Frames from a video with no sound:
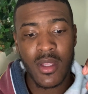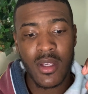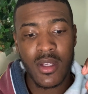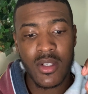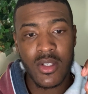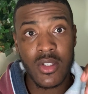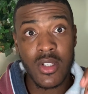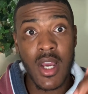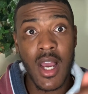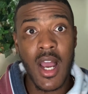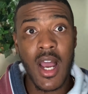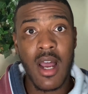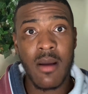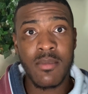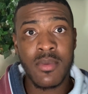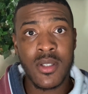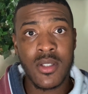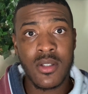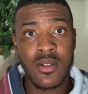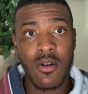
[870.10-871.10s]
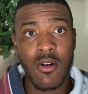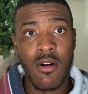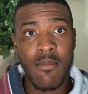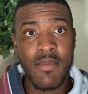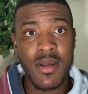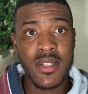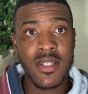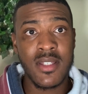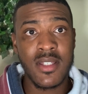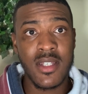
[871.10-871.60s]
jobs or
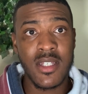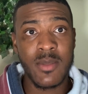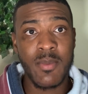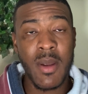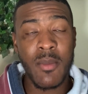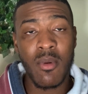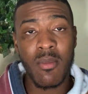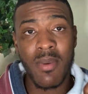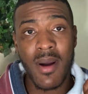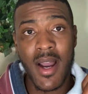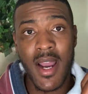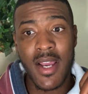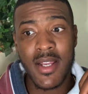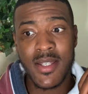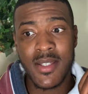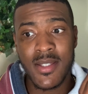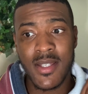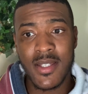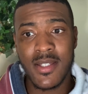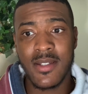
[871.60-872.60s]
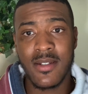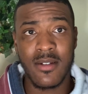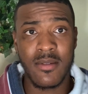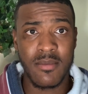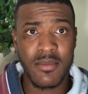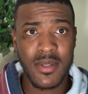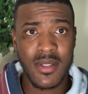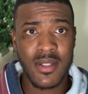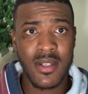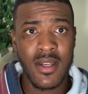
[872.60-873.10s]
businesses. People buy
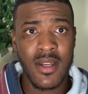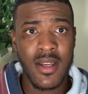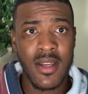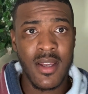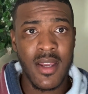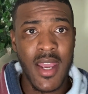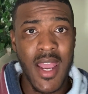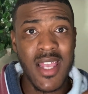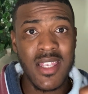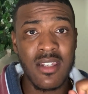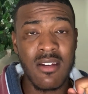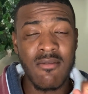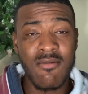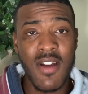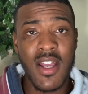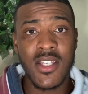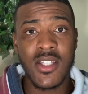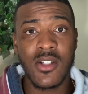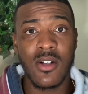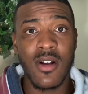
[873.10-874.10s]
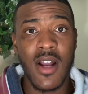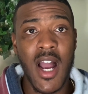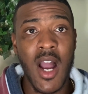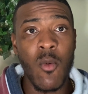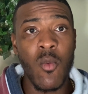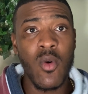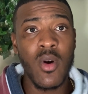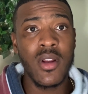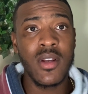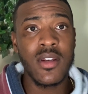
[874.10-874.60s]
systems. As an investor, I
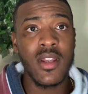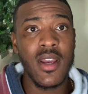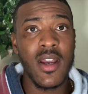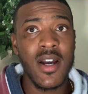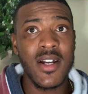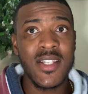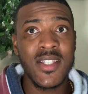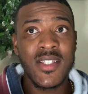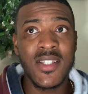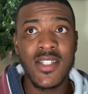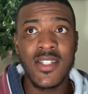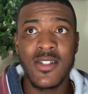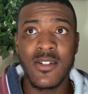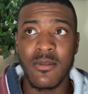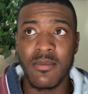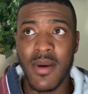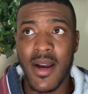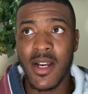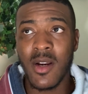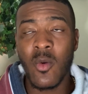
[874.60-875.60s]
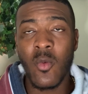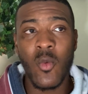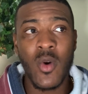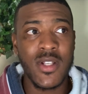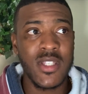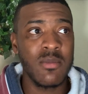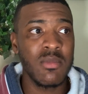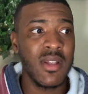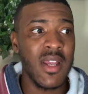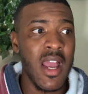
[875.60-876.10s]
want a system. I don't
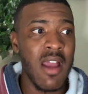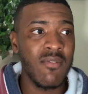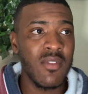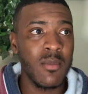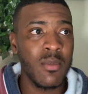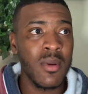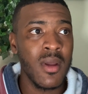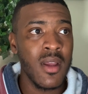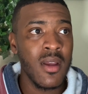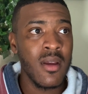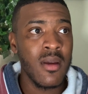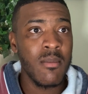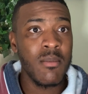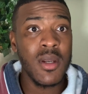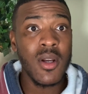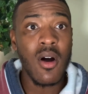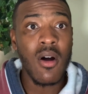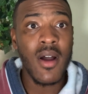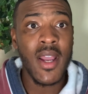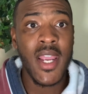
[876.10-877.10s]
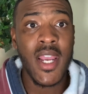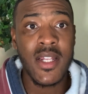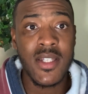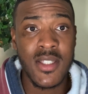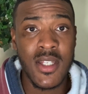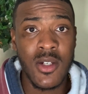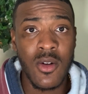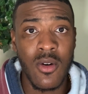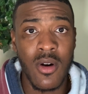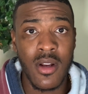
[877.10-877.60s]
want something I have to be all
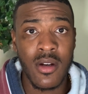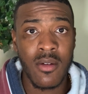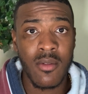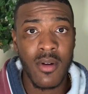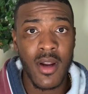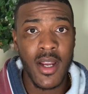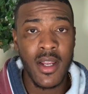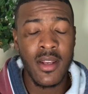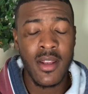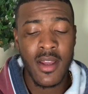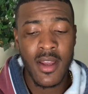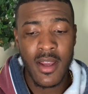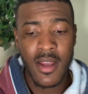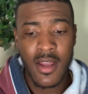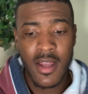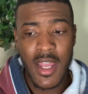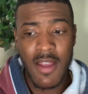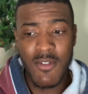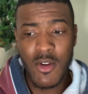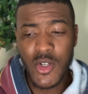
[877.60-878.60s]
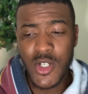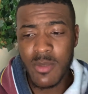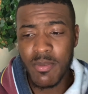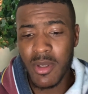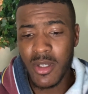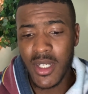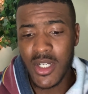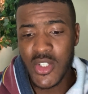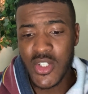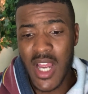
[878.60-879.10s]
hands in on, right? If you're just
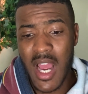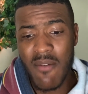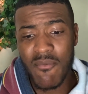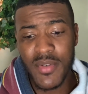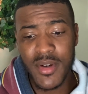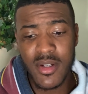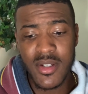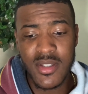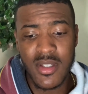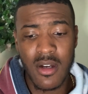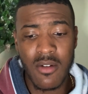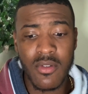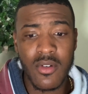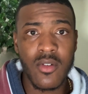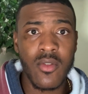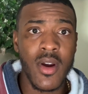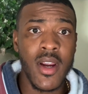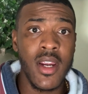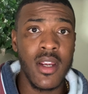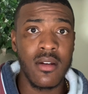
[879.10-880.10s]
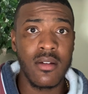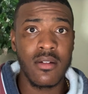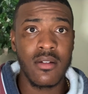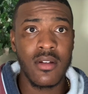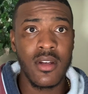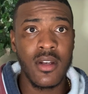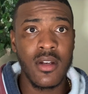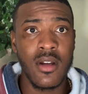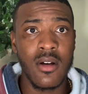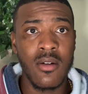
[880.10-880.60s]
building a job for yourself, great.
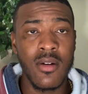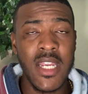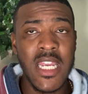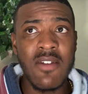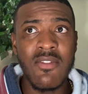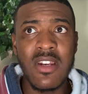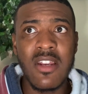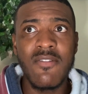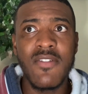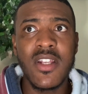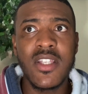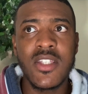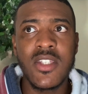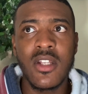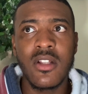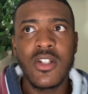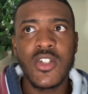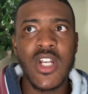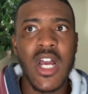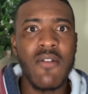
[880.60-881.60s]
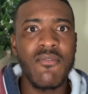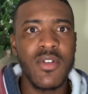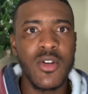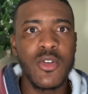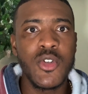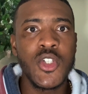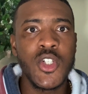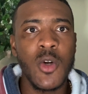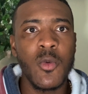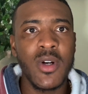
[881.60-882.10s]
Even if it's still a job for you,
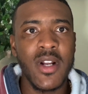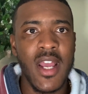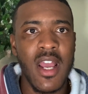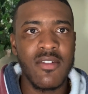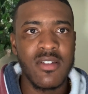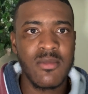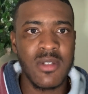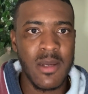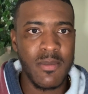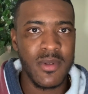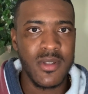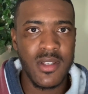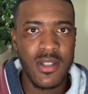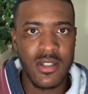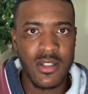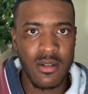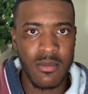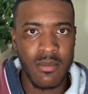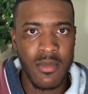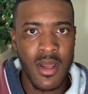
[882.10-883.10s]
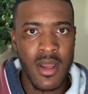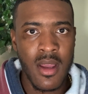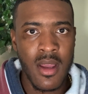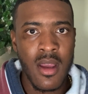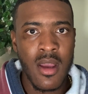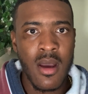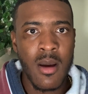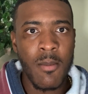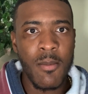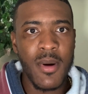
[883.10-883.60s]
you still want to have some type of system.
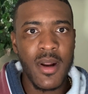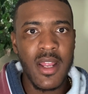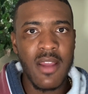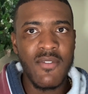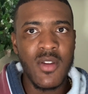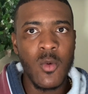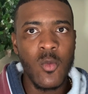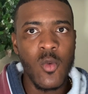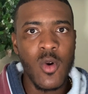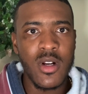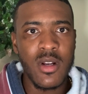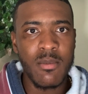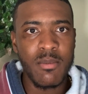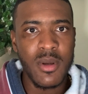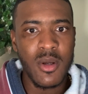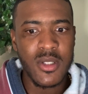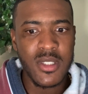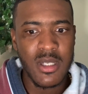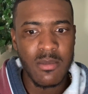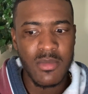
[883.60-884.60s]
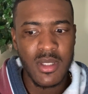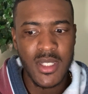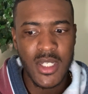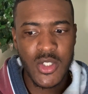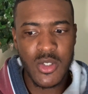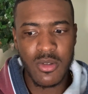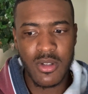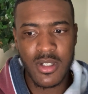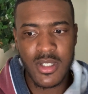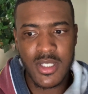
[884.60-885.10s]
But if you want to build something
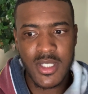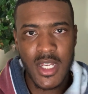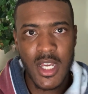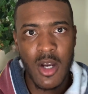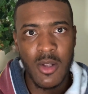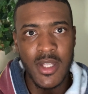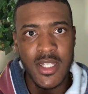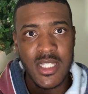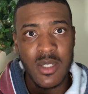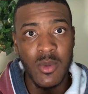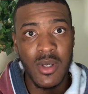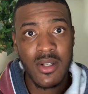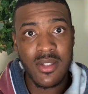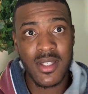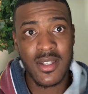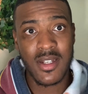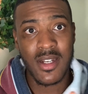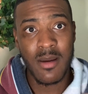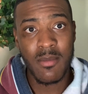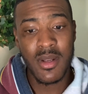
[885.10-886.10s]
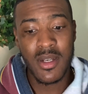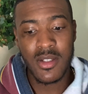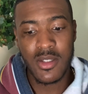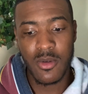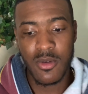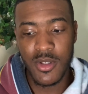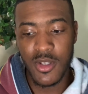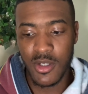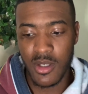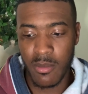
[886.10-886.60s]
that you can sell and that someone else can come
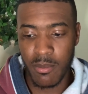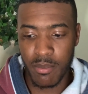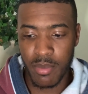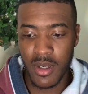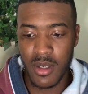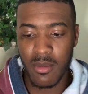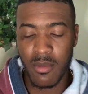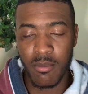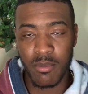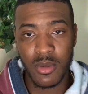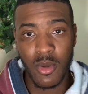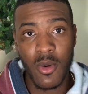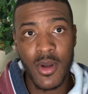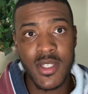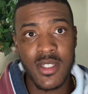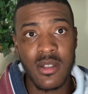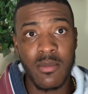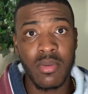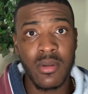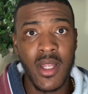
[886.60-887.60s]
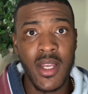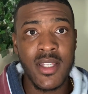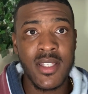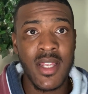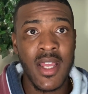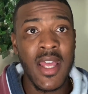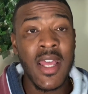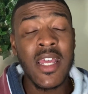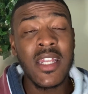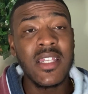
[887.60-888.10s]
into and you can put employees into place,
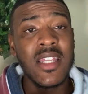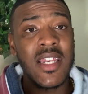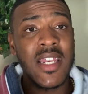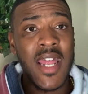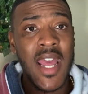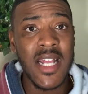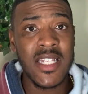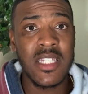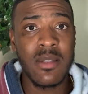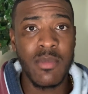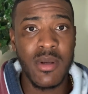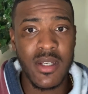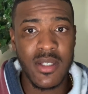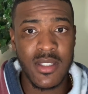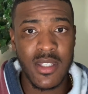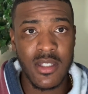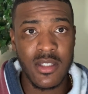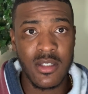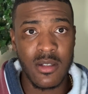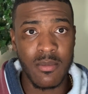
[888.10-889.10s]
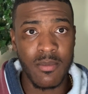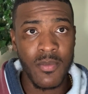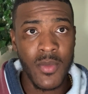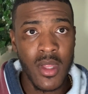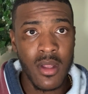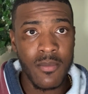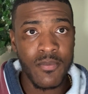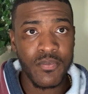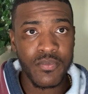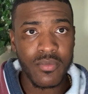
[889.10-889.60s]
it has to be a system.
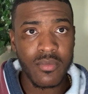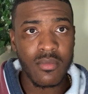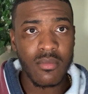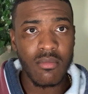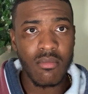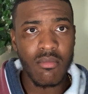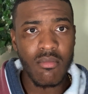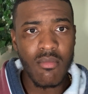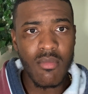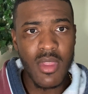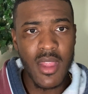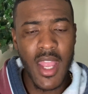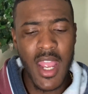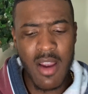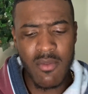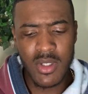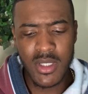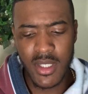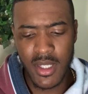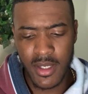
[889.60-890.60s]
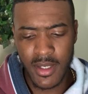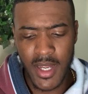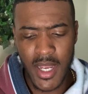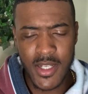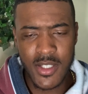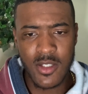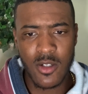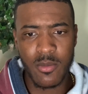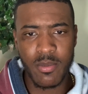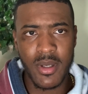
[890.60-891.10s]
Everything,
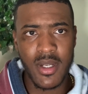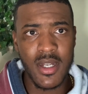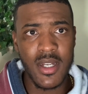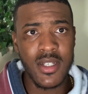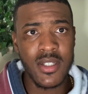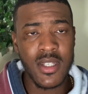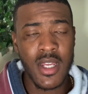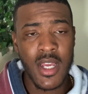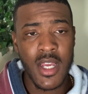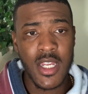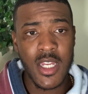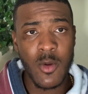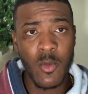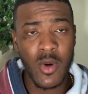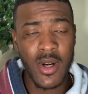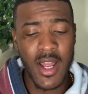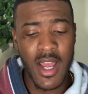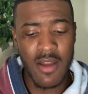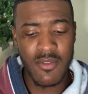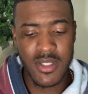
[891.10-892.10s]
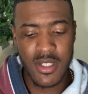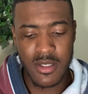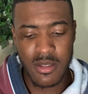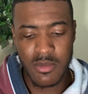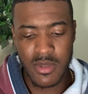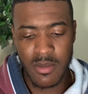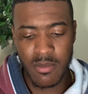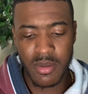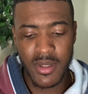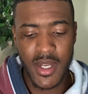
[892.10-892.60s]
SOPs, you want to have
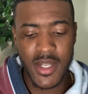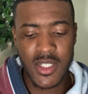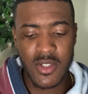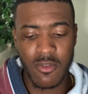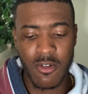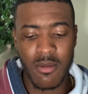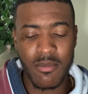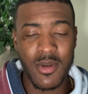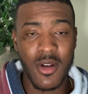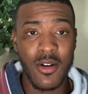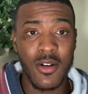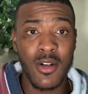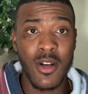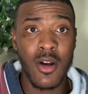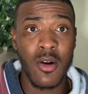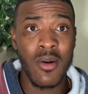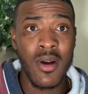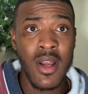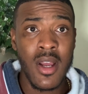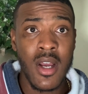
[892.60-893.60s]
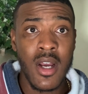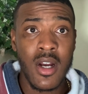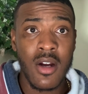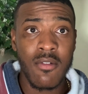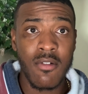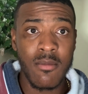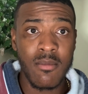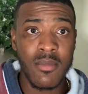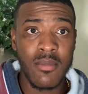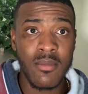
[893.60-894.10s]
systems in place from your,
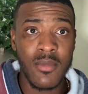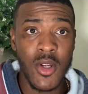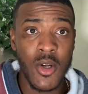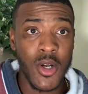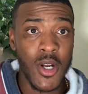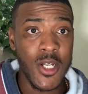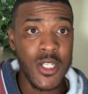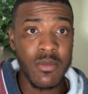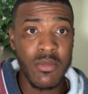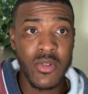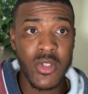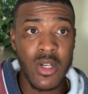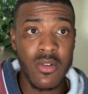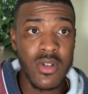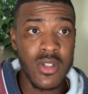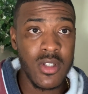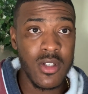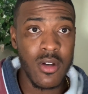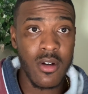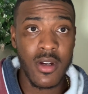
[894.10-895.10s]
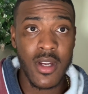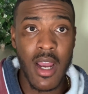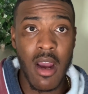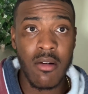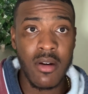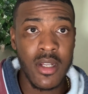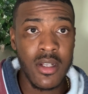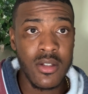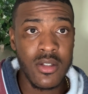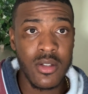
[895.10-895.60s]
from your customer service to your
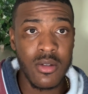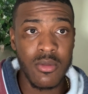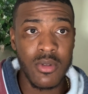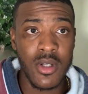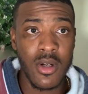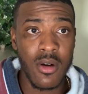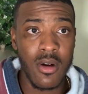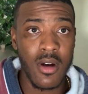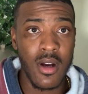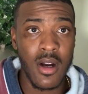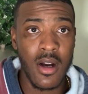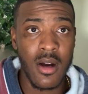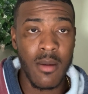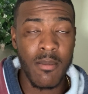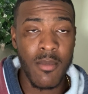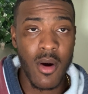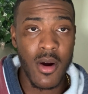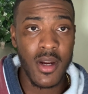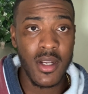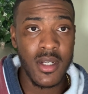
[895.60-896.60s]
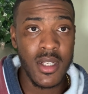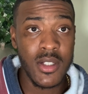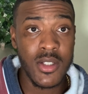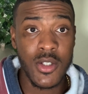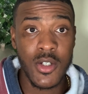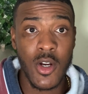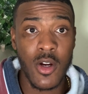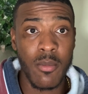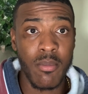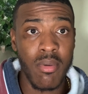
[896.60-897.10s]
accounting to your marketing to
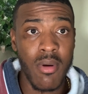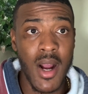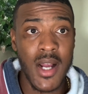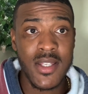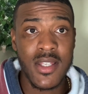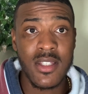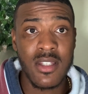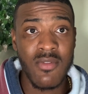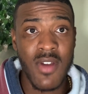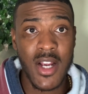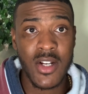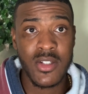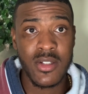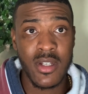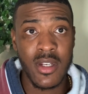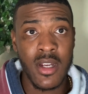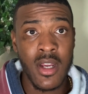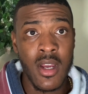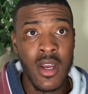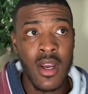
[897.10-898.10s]
your process of actually